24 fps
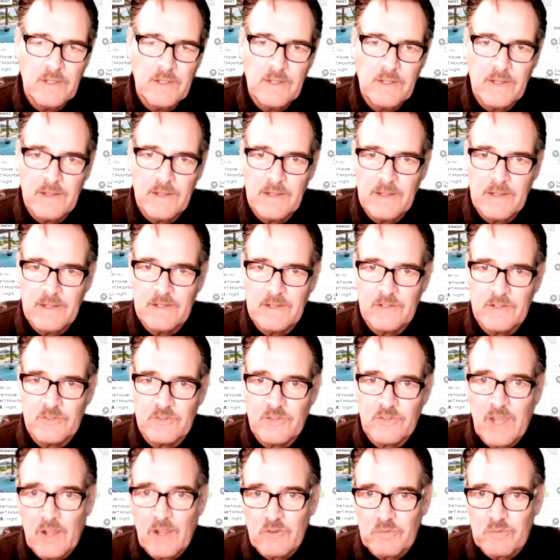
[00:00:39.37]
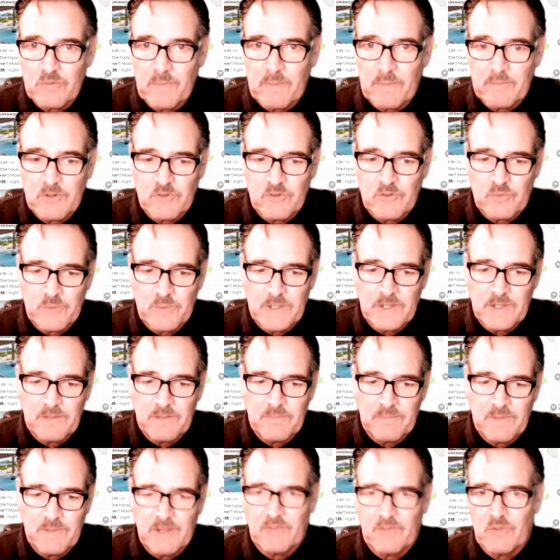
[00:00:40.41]
And as council members, we
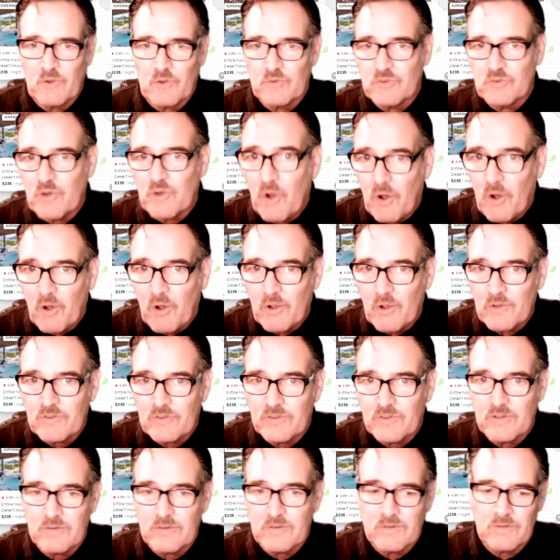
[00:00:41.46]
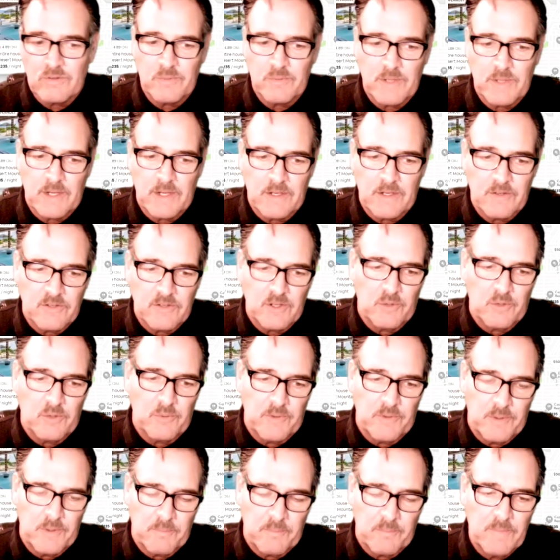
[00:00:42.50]
get those calls and you know, we got to deal
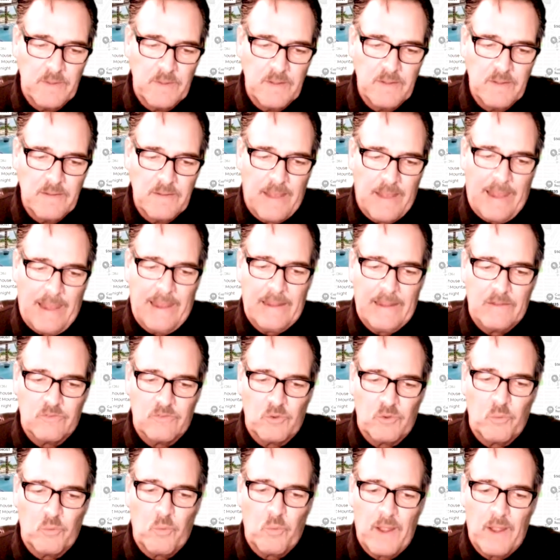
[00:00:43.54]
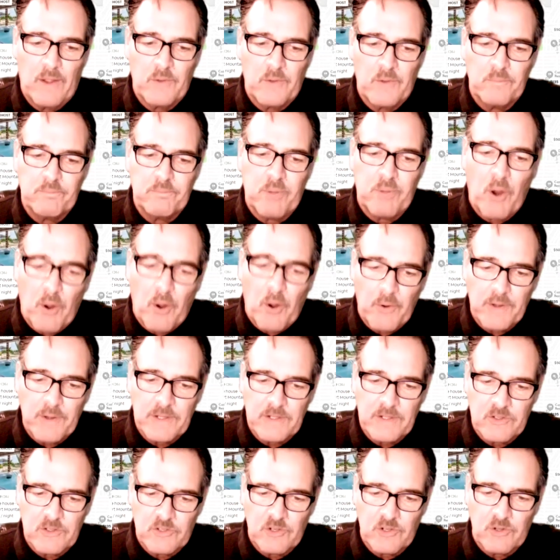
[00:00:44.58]
with them. Hey, it's a wild
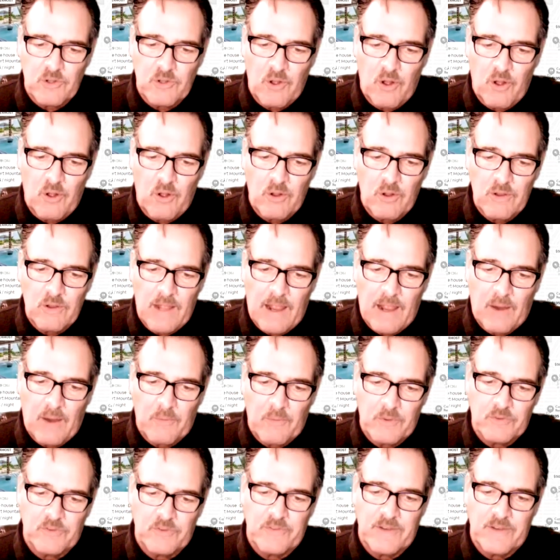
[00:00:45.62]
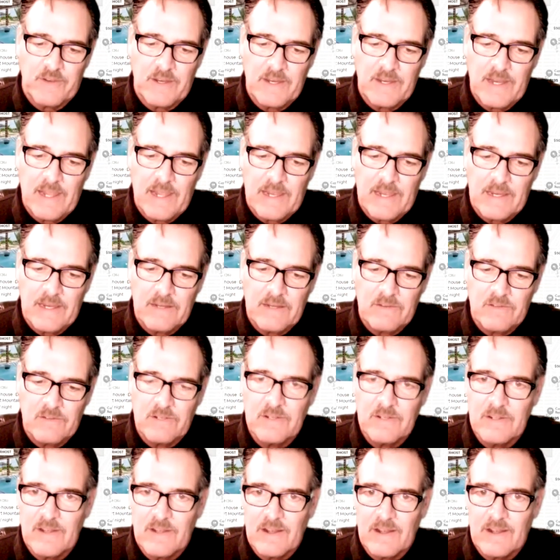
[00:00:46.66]
party until all hours of the night,
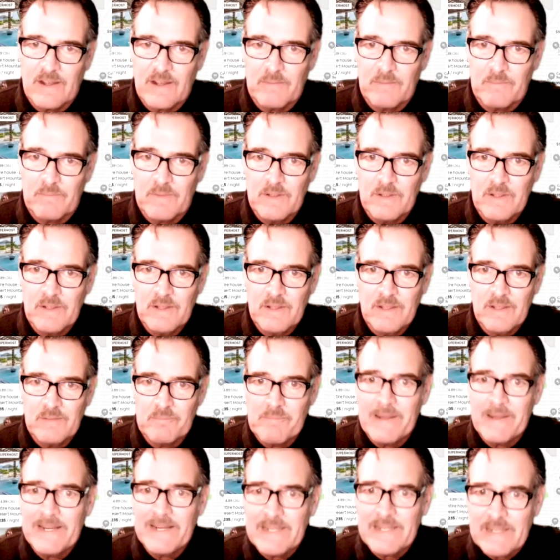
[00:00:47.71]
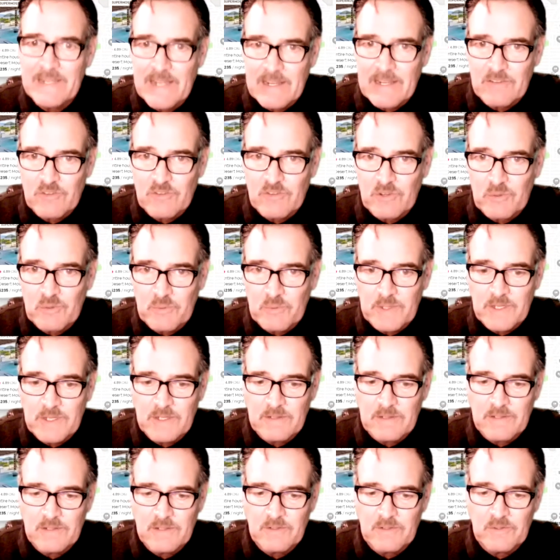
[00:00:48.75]
um, many nights of the week.
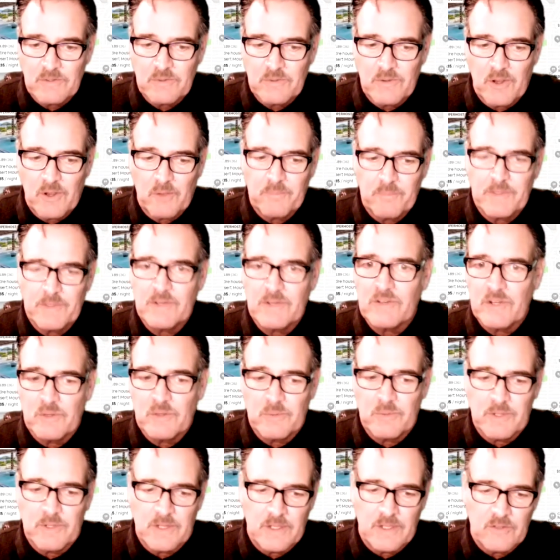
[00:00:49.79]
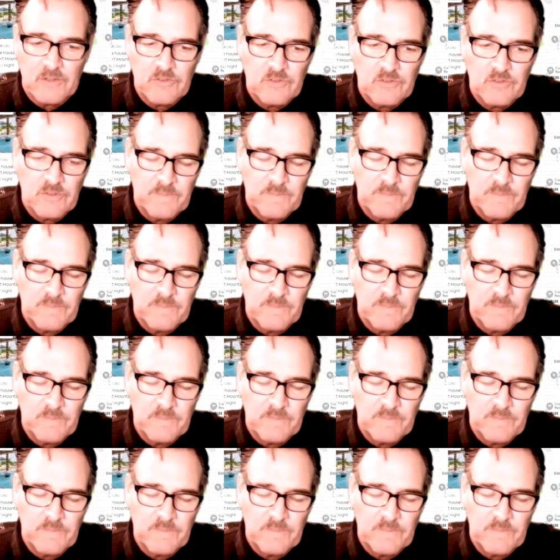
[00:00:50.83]
Can you help me deal with this?